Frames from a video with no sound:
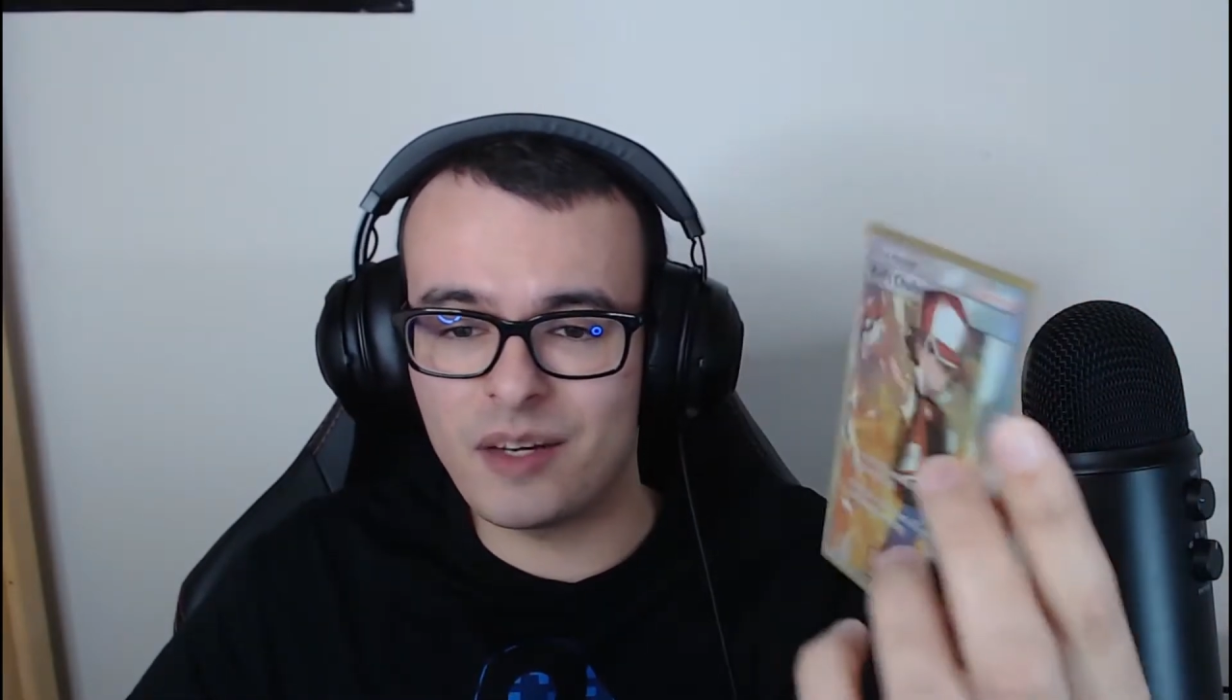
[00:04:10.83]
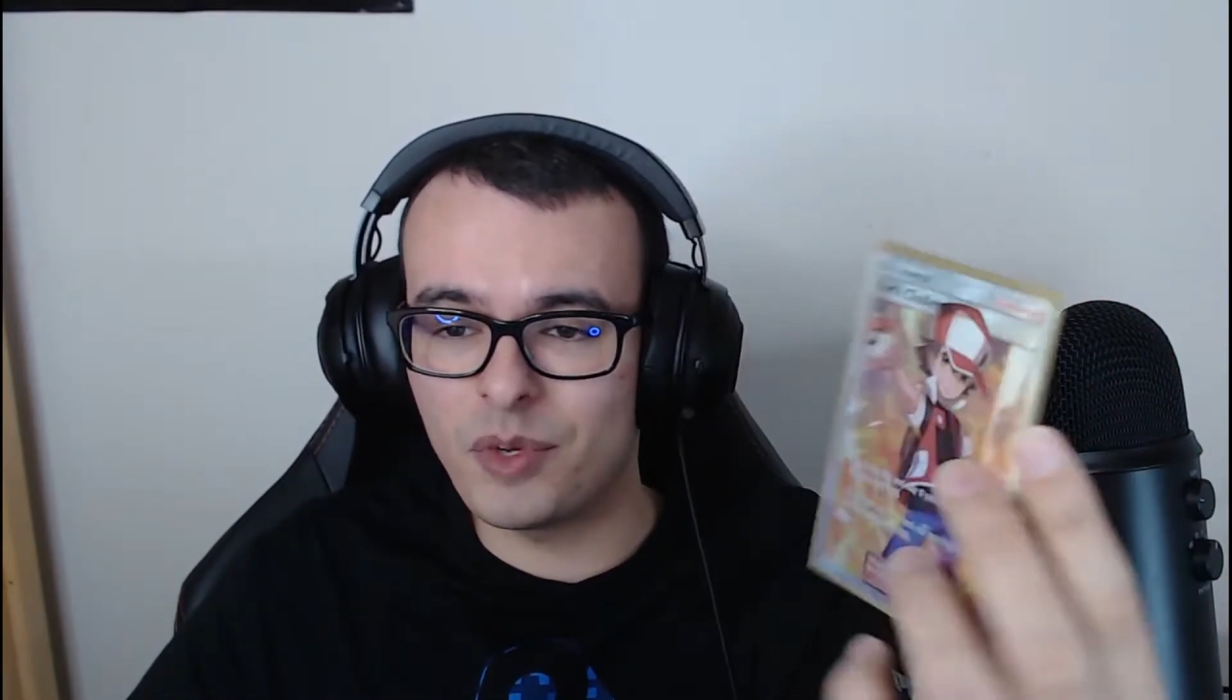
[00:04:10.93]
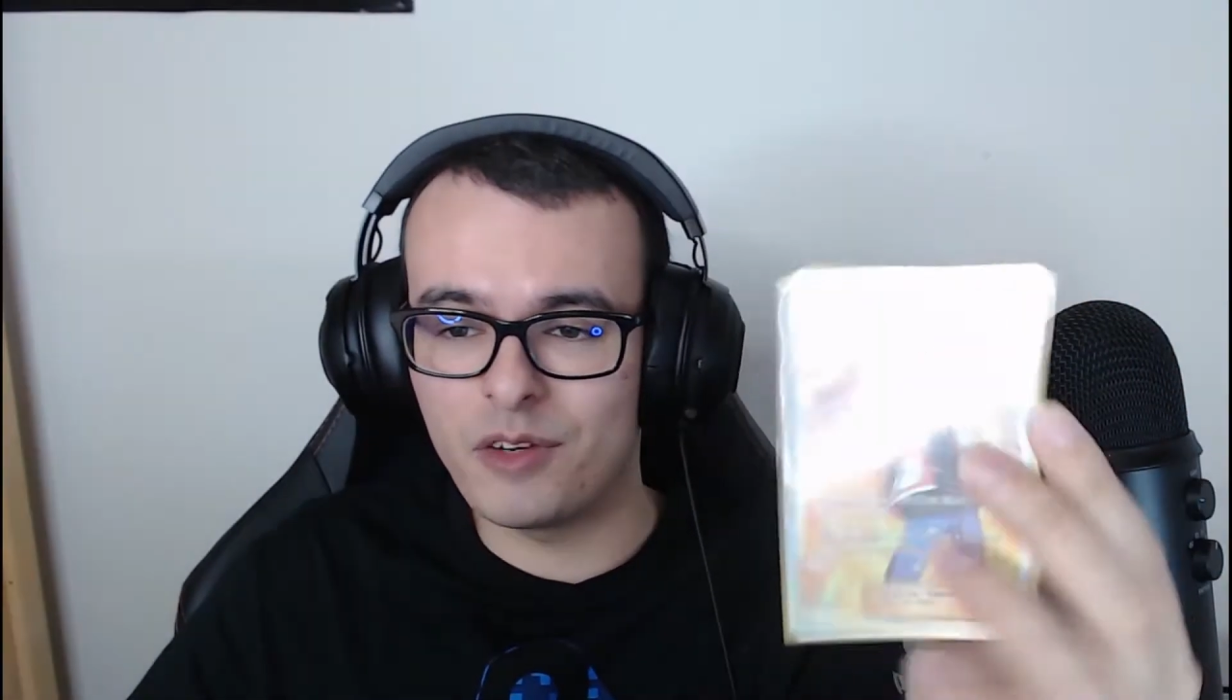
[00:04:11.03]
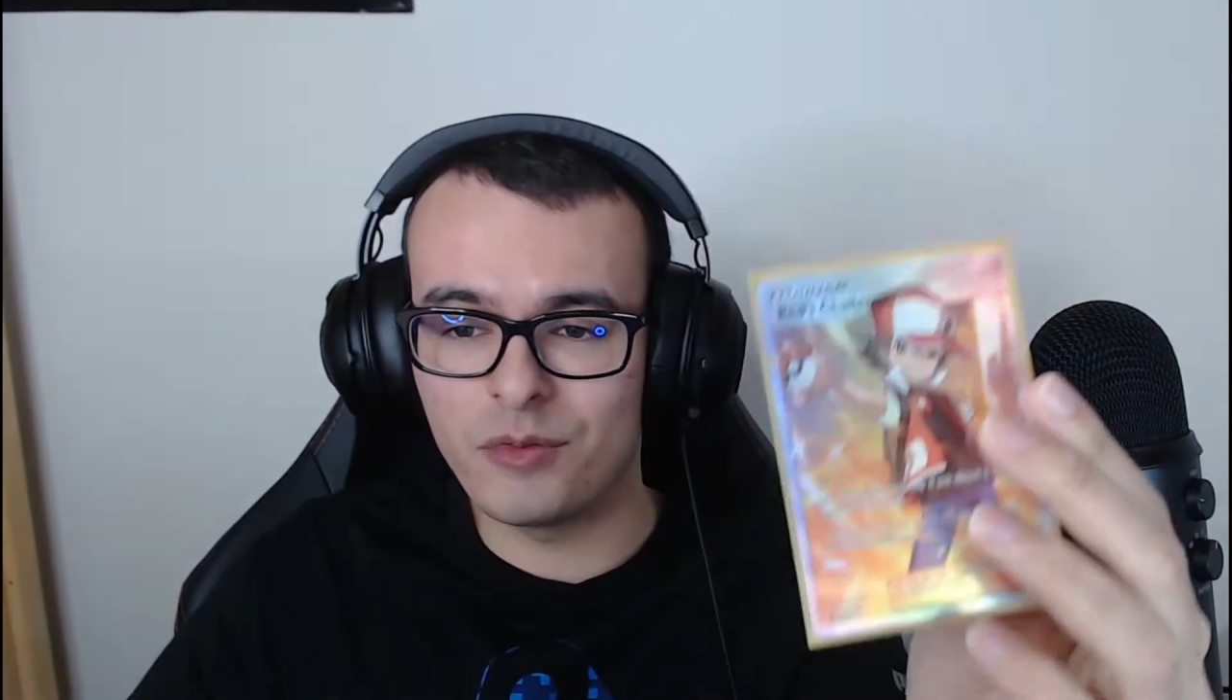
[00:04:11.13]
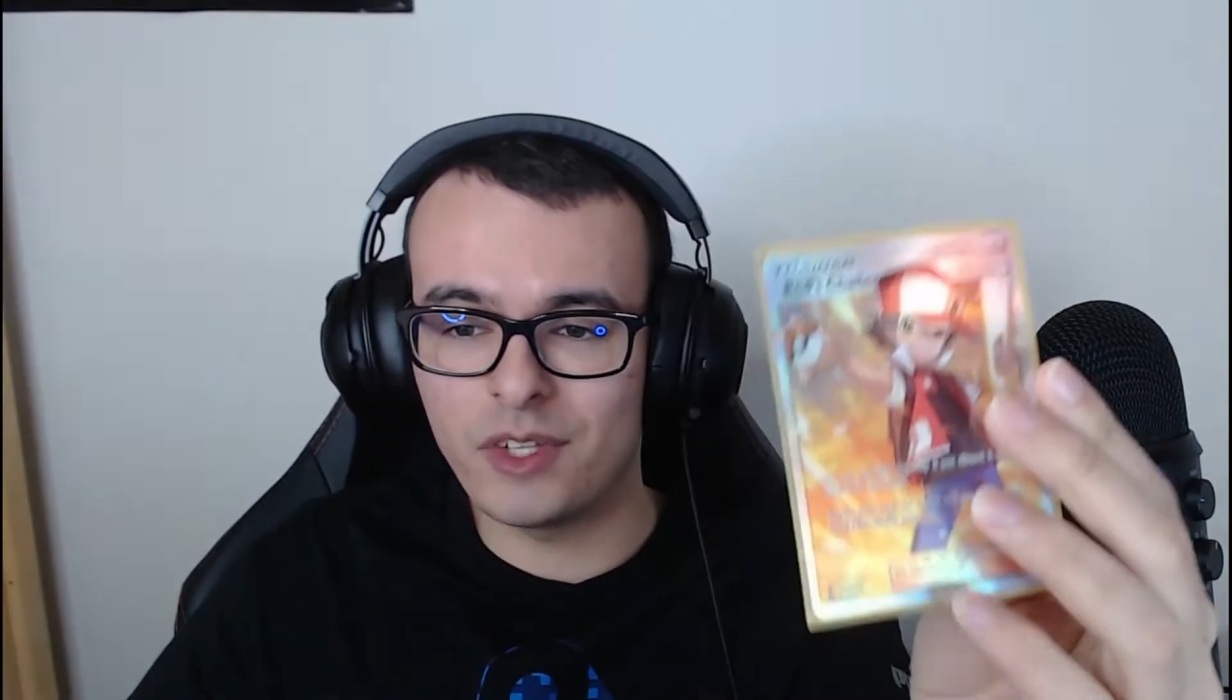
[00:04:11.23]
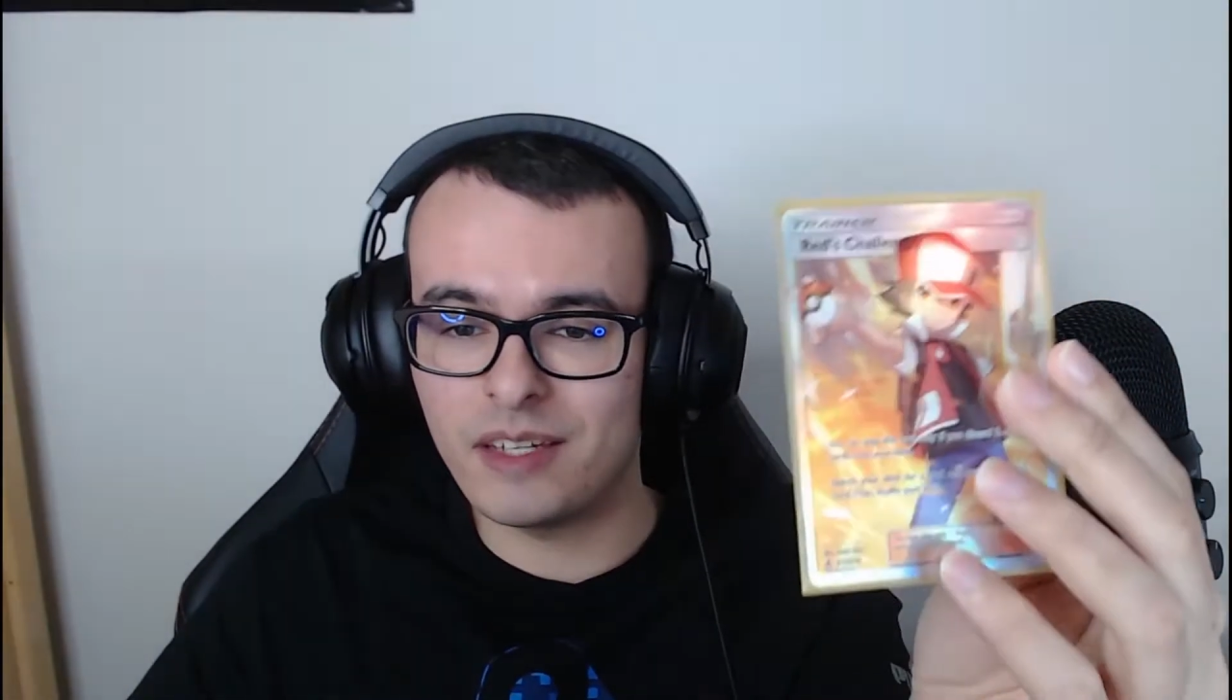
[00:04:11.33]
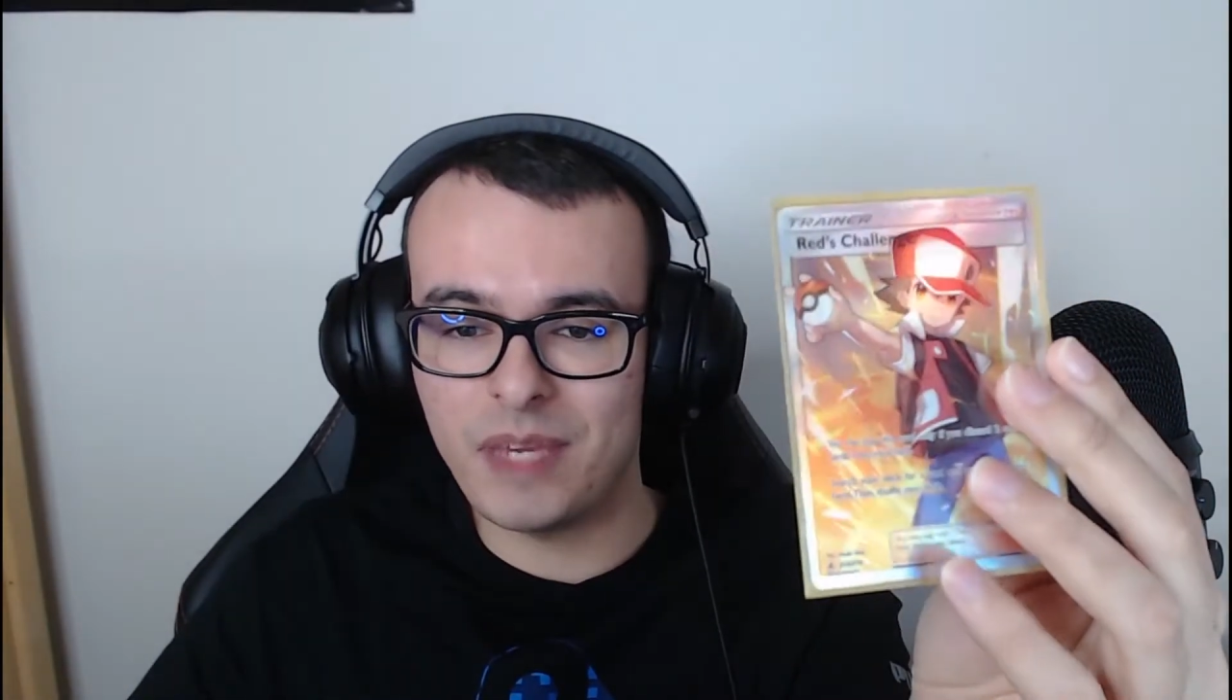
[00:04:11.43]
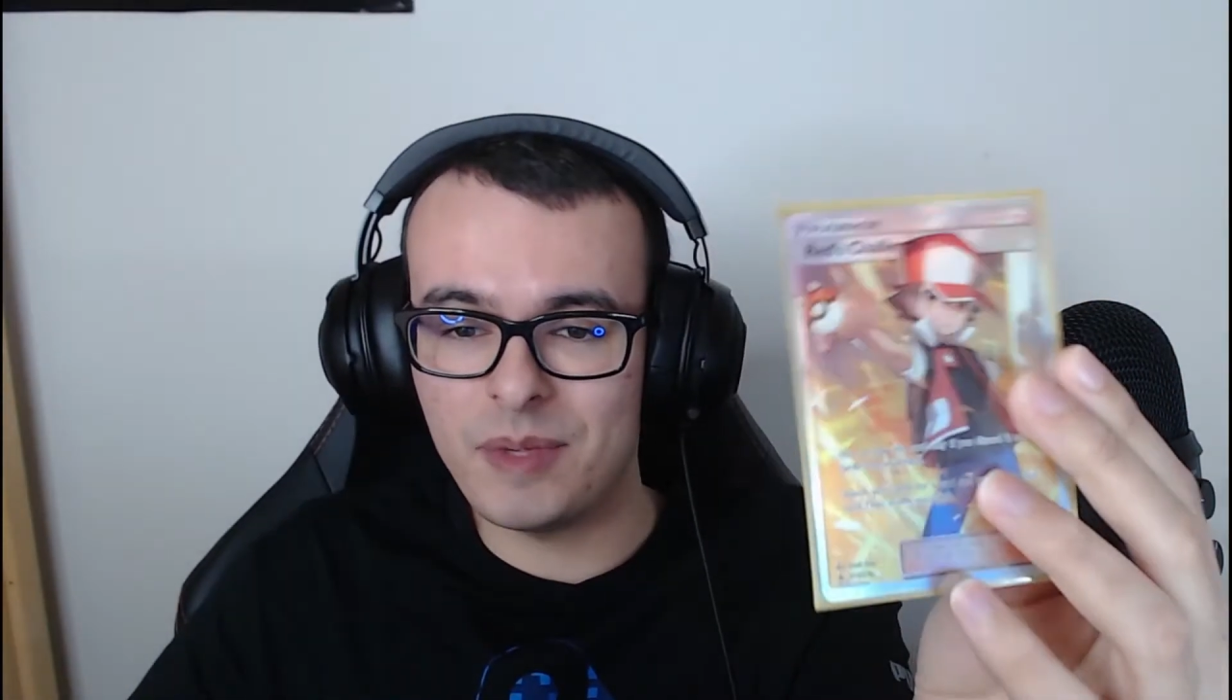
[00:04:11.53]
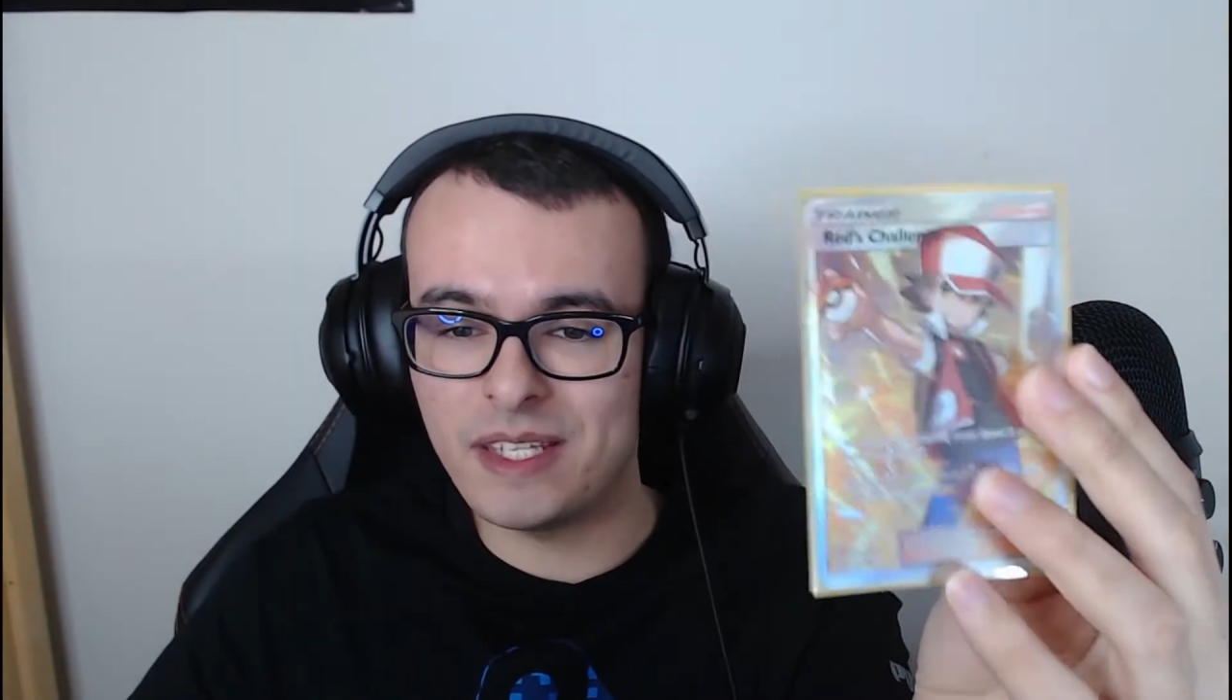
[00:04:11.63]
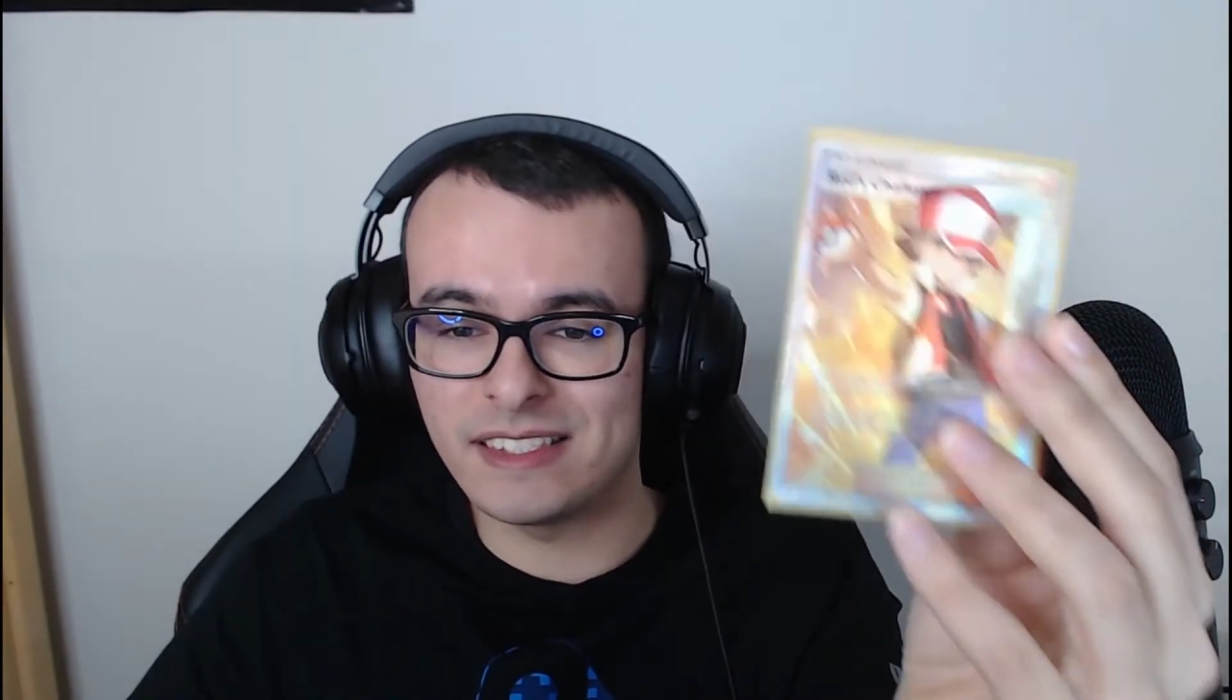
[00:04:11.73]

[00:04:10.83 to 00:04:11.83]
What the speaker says: above maybe